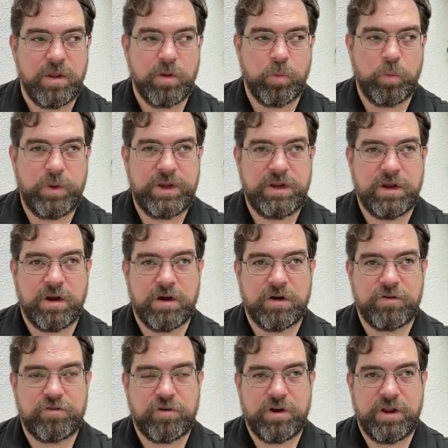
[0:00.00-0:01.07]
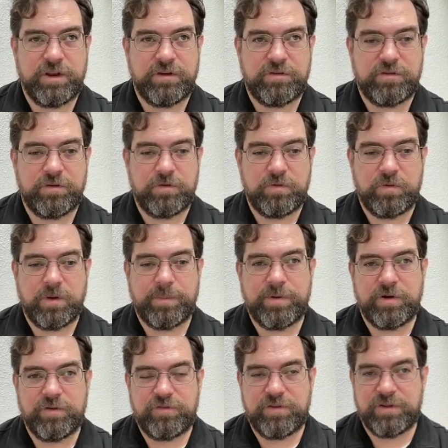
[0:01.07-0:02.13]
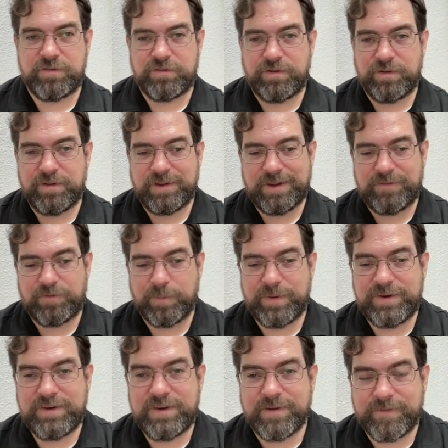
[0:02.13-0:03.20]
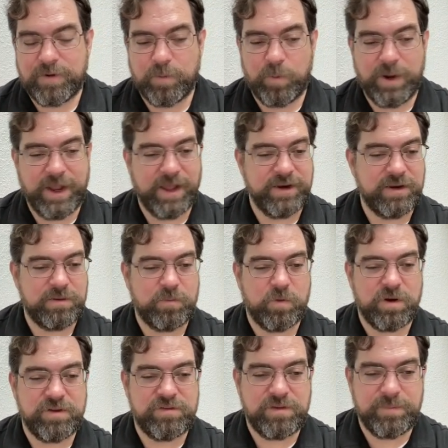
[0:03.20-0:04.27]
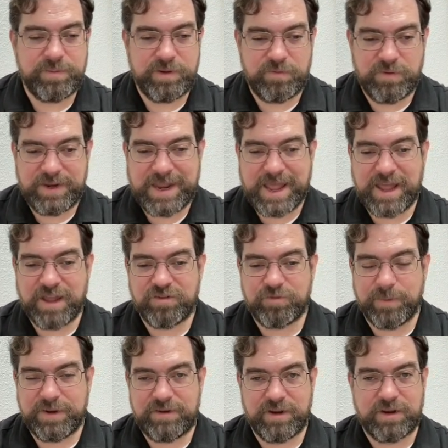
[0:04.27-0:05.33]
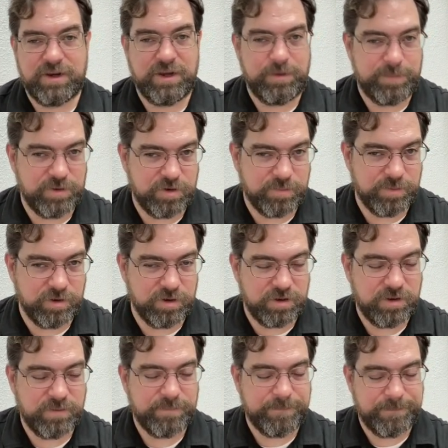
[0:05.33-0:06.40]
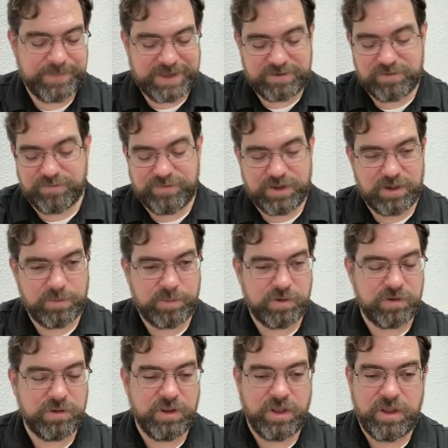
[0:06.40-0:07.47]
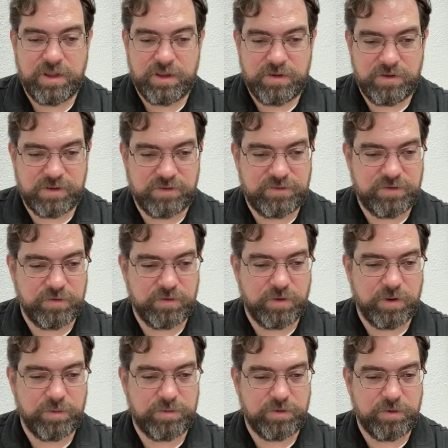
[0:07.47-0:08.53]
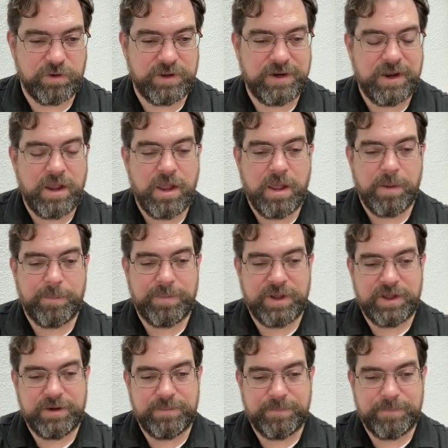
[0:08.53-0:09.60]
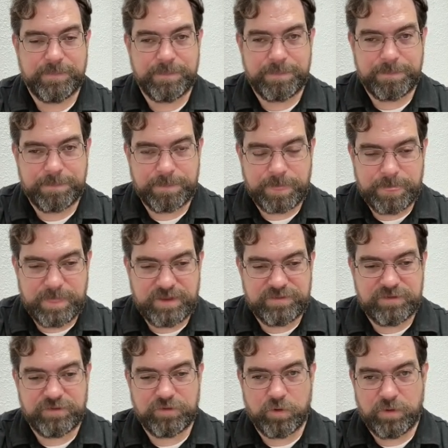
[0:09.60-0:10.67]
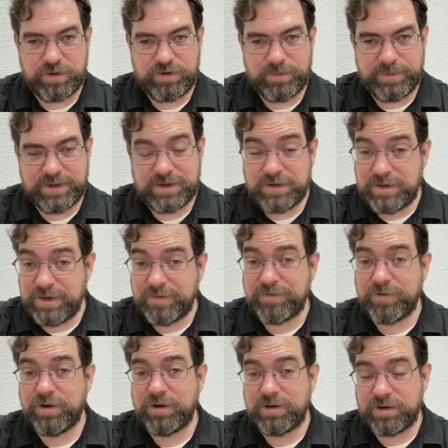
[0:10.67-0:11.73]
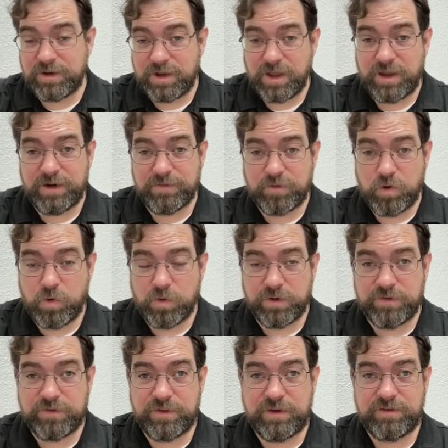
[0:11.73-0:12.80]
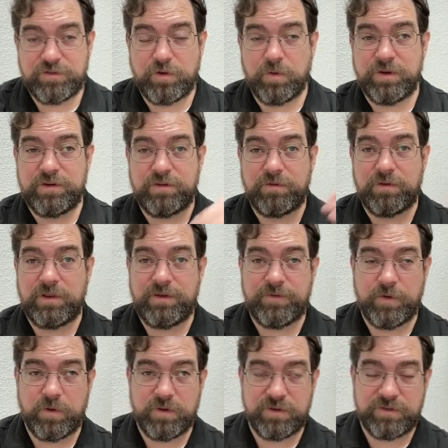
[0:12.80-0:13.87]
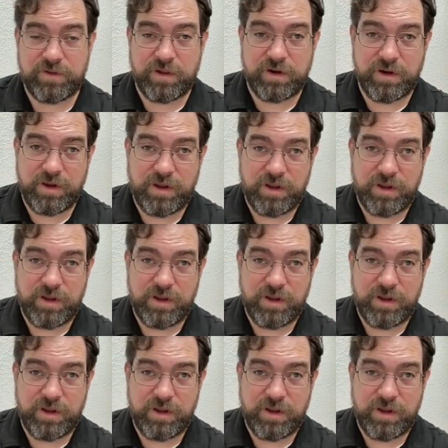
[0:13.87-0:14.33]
we are trying to approach this from a different way. I didn't want to simply rehash my Technique Builder book. That's available. You can still go through it, but this is going to be a different kind of course that's going to really focus on